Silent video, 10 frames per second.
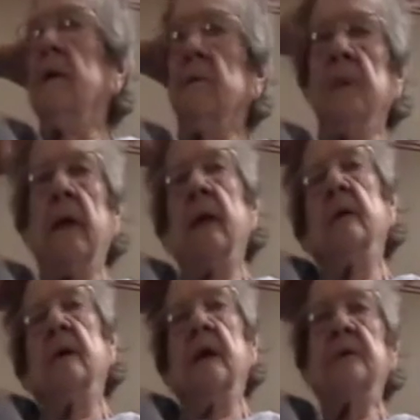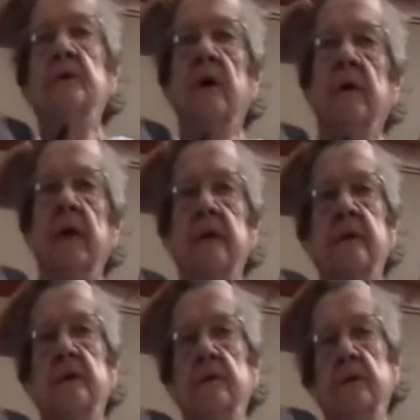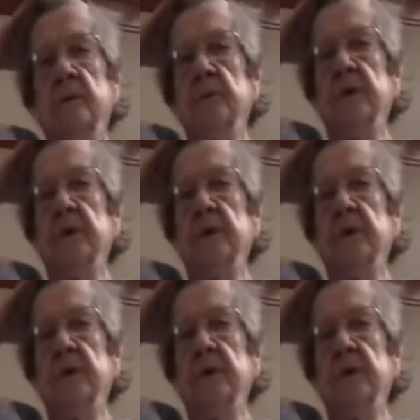when I started, they says, we'll